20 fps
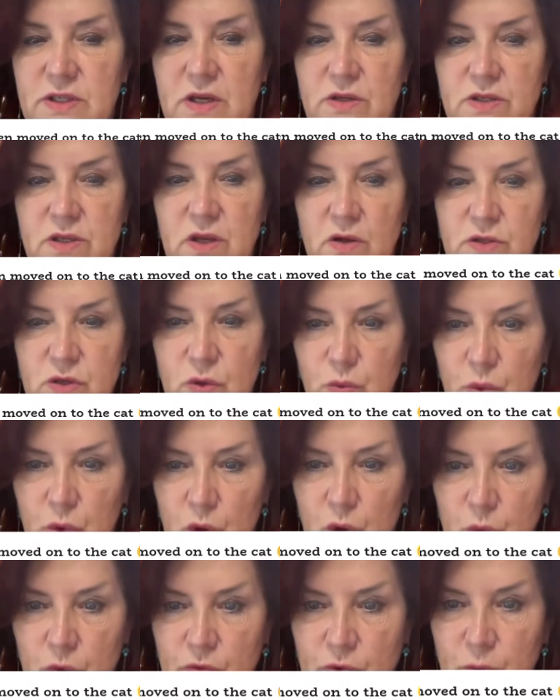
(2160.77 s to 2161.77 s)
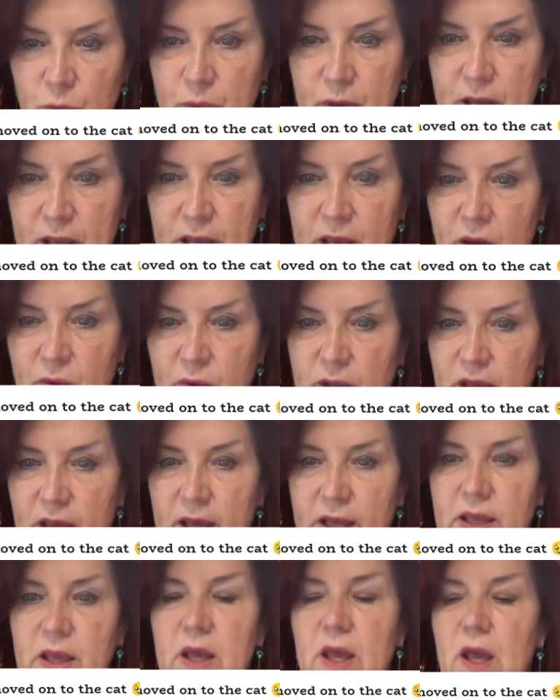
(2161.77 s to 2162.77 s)
I start to work with you, B.
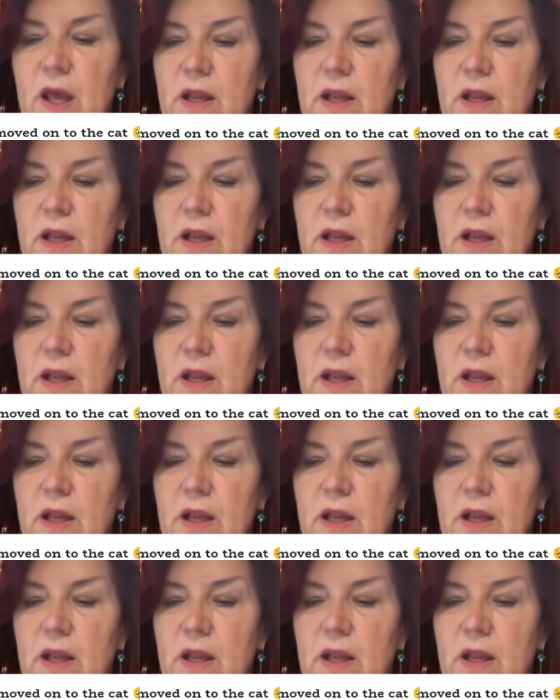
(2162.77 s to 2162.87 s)
Okay,